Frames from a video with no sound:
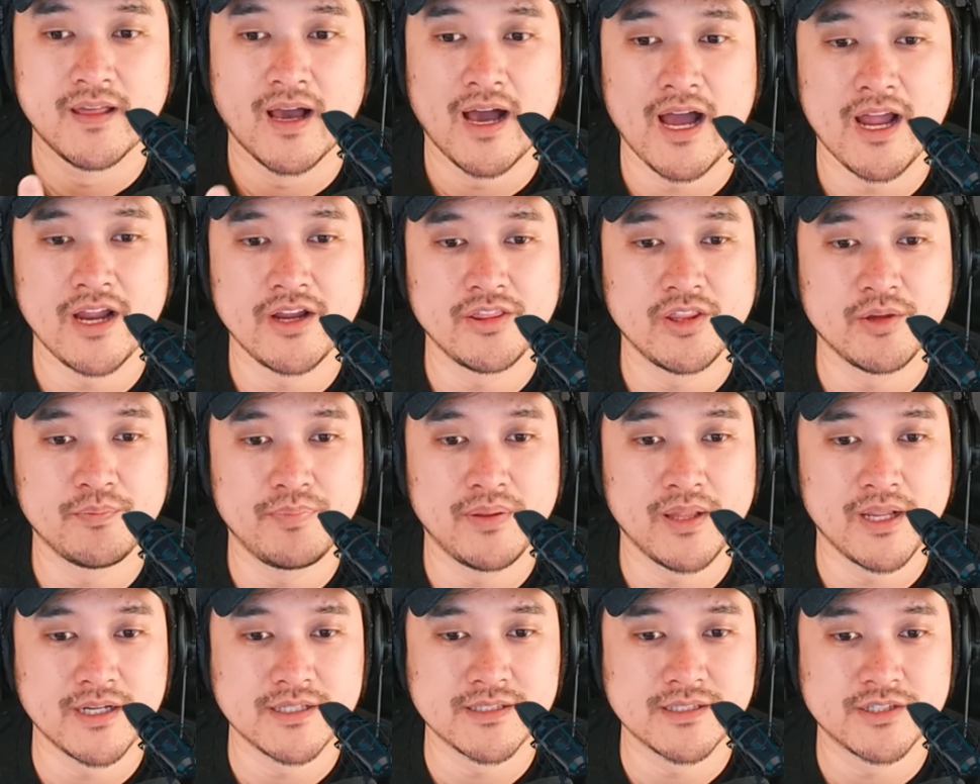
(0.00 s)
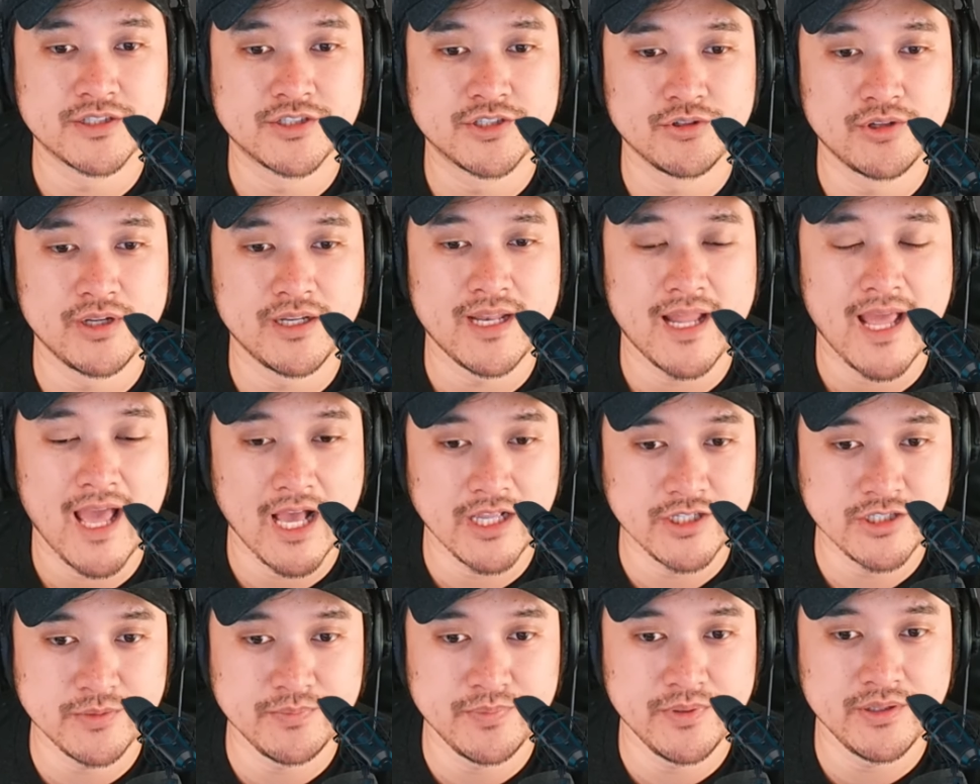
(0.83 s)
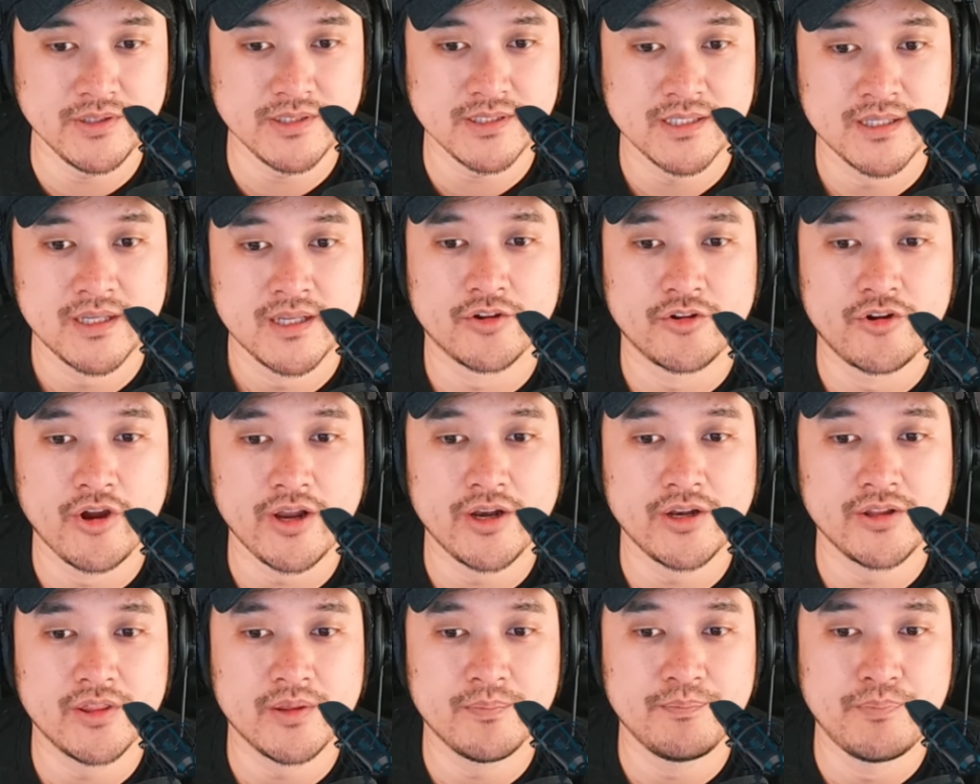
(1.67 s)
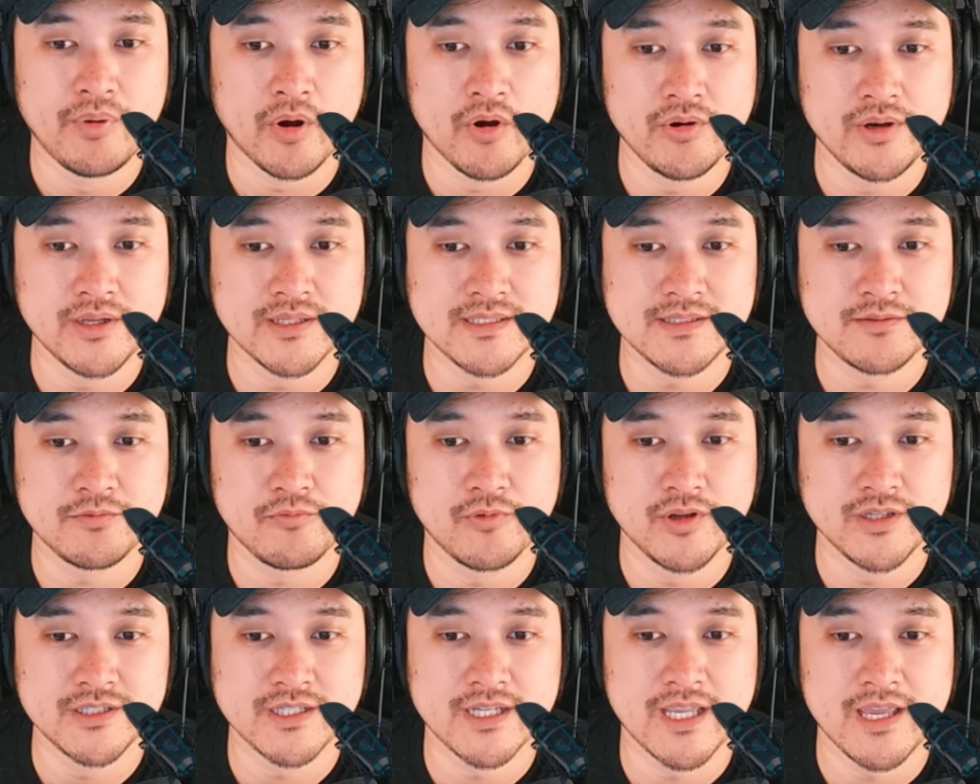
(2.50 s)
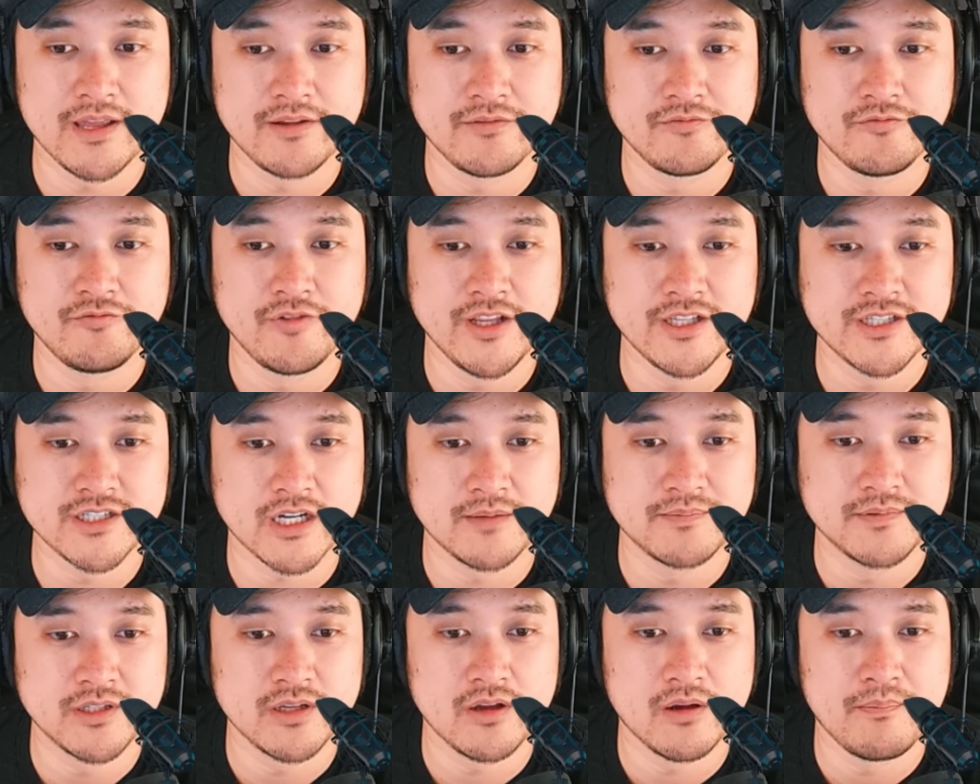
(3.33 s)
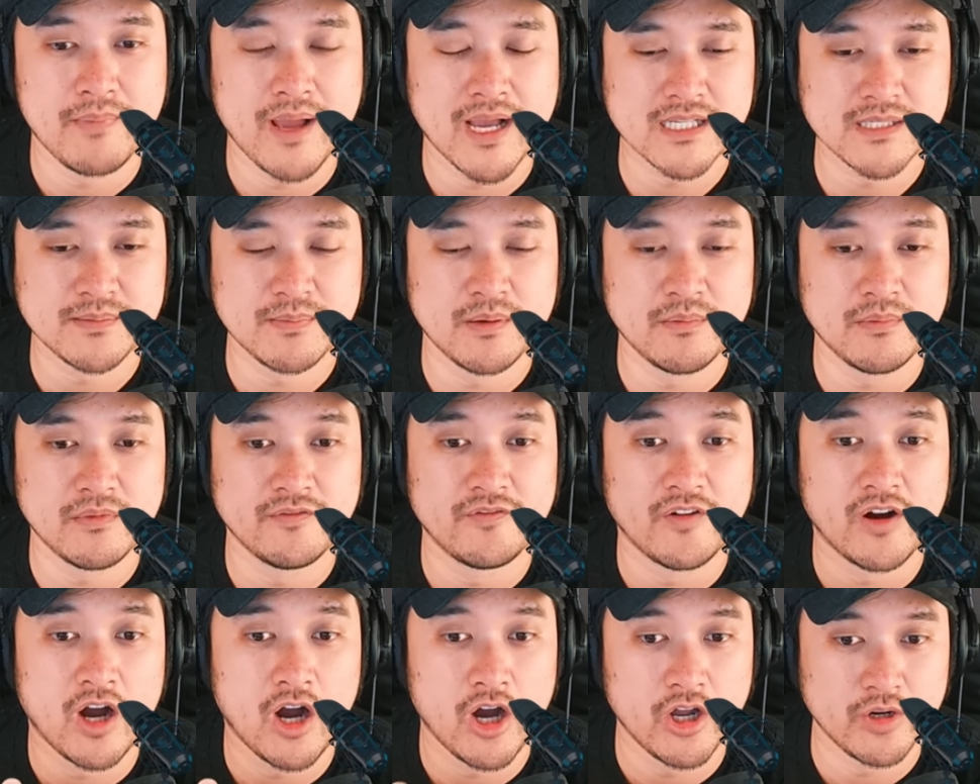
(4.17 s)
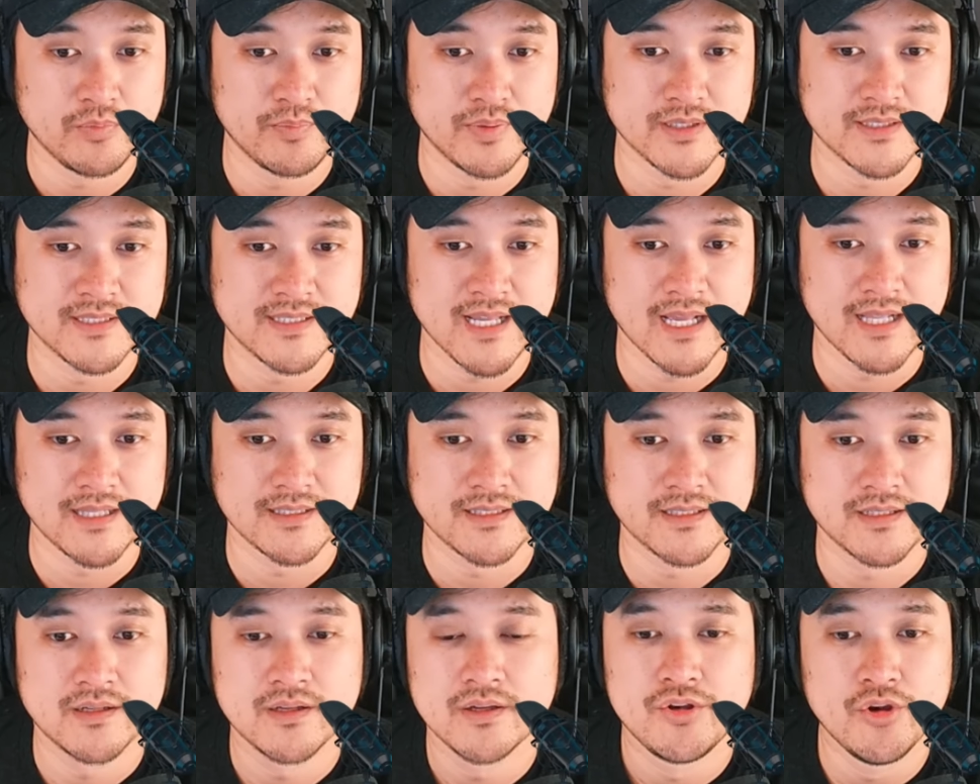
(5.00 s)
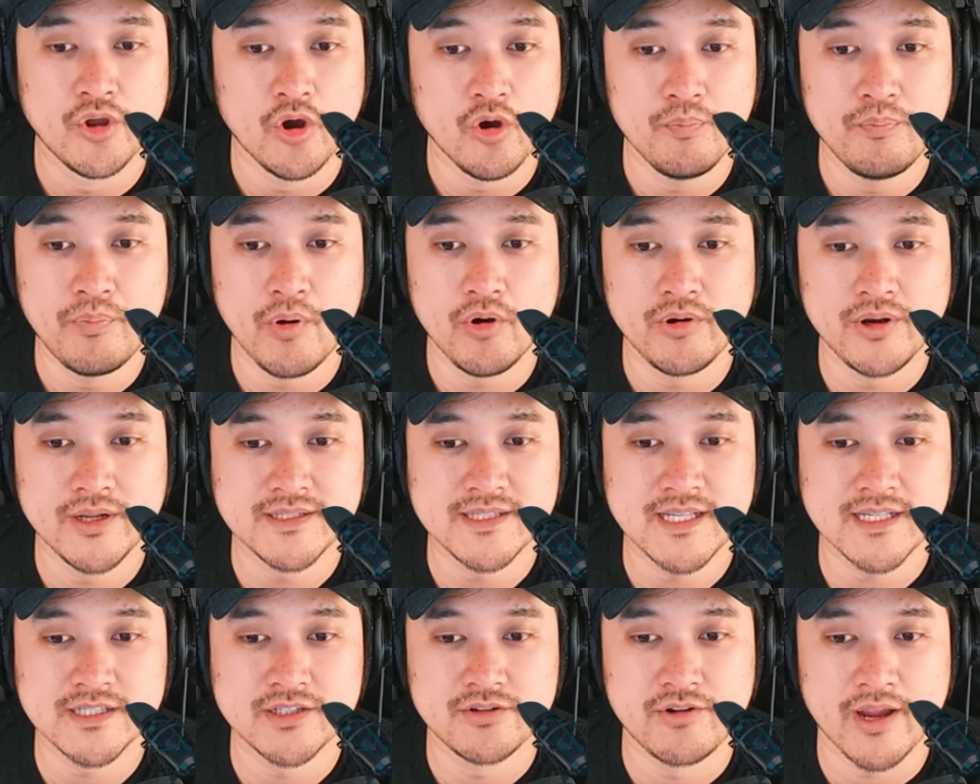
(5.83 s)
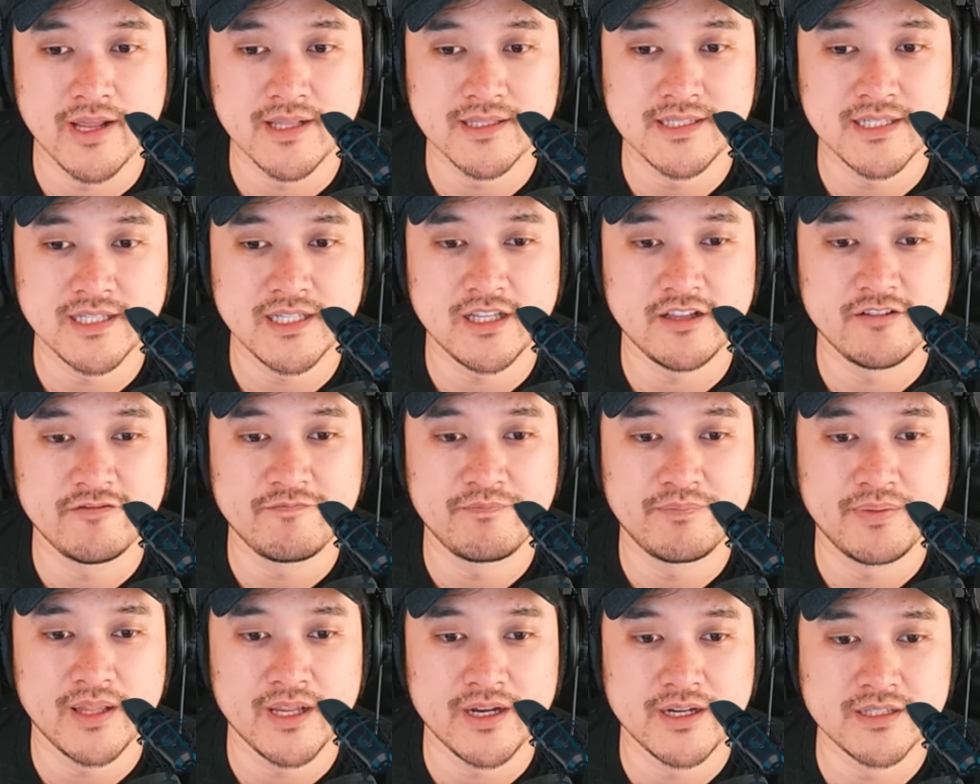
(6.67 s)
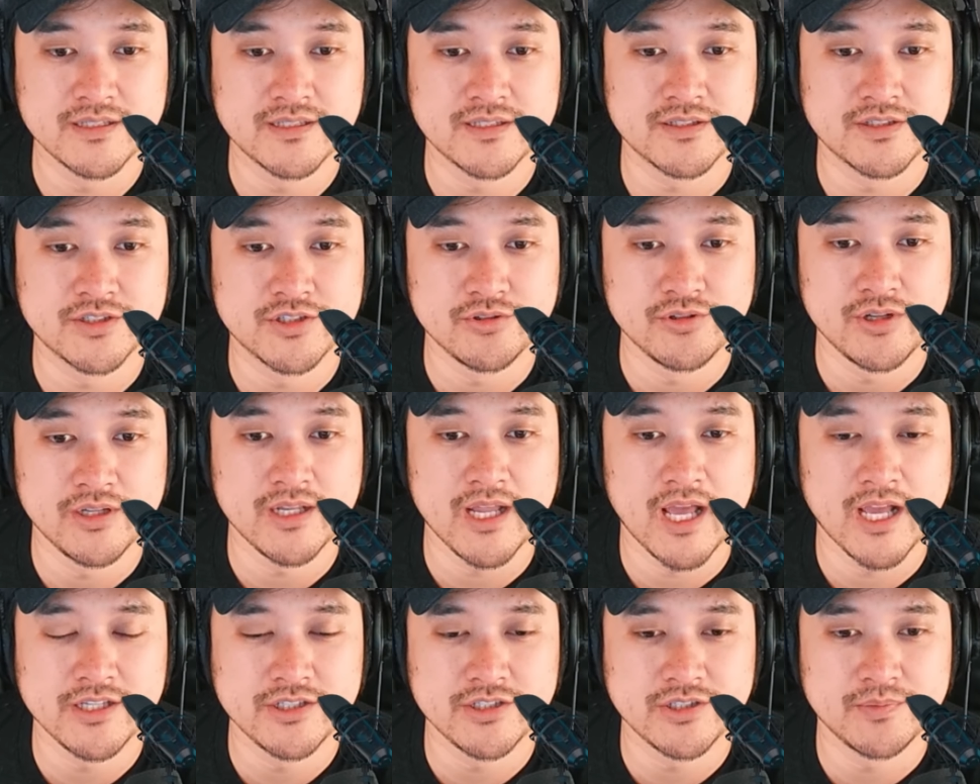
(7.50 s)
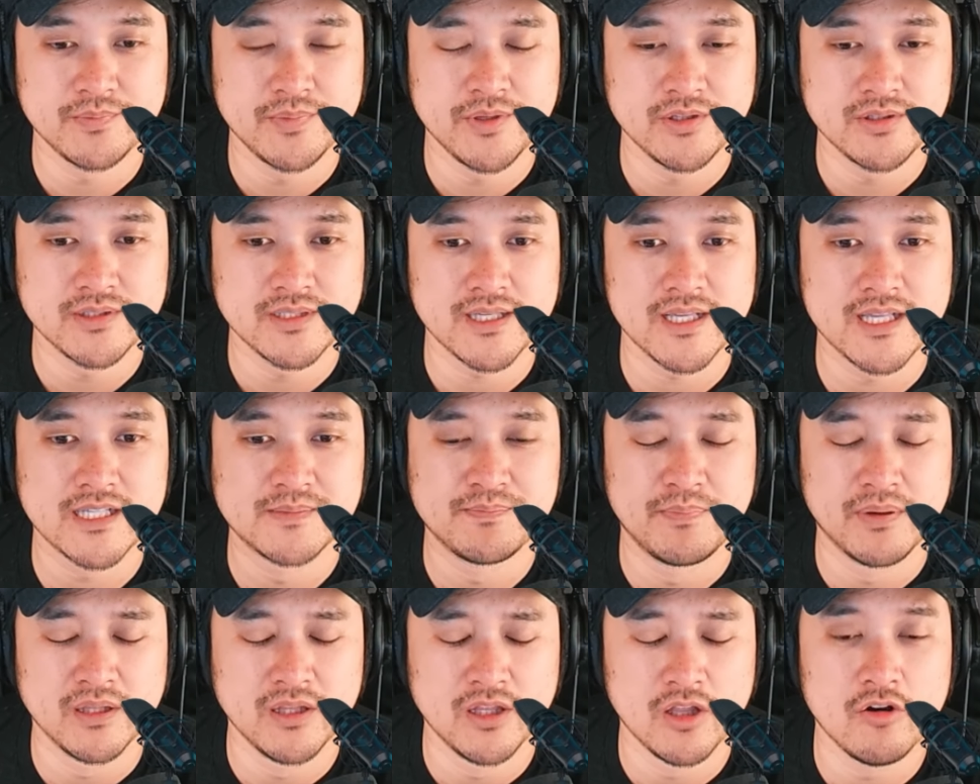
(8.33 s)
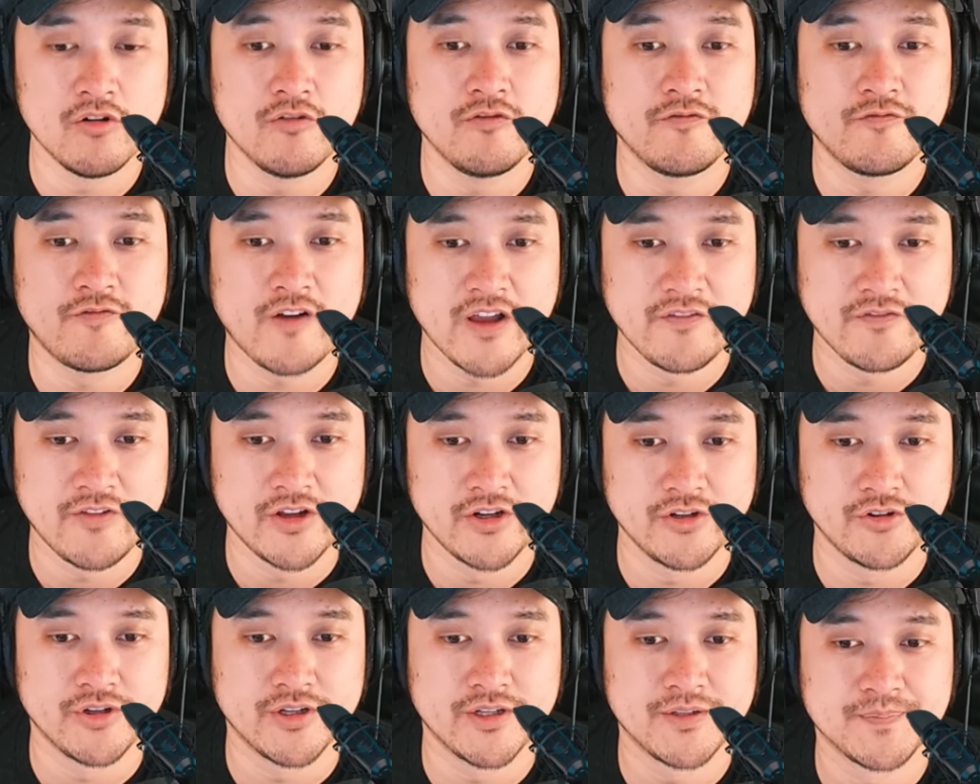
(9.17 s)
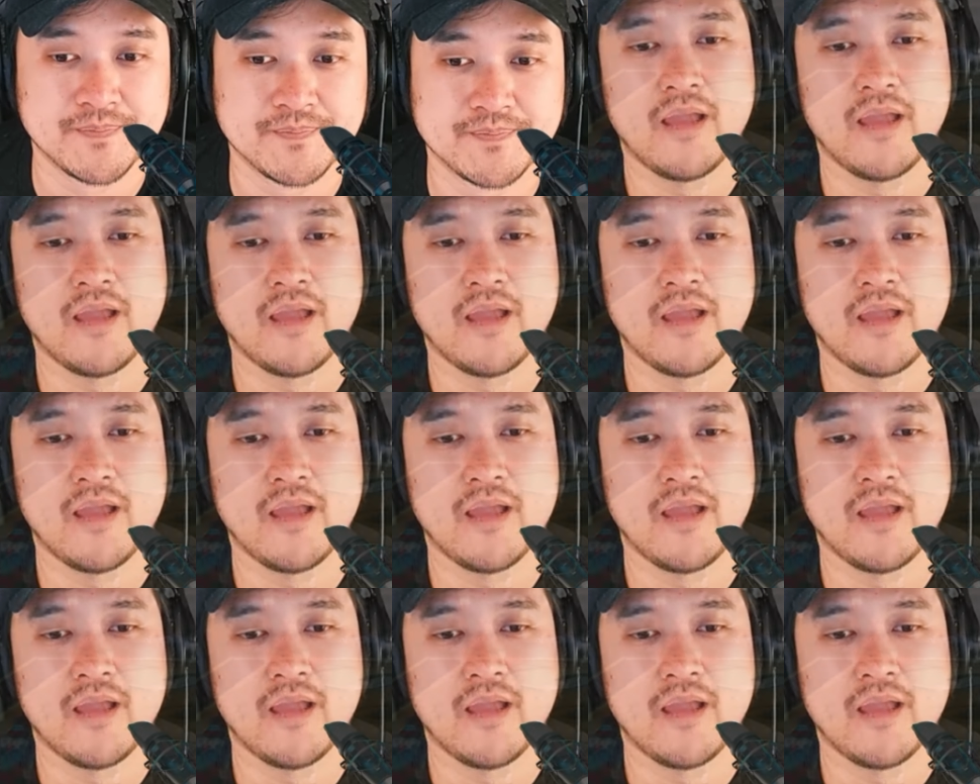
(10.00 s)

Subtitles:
The higher the player's shooting attribute, the greater the bonus, which can reach up to a maximum of 100%. No bonus is granted if player's shooting attribute is below 500.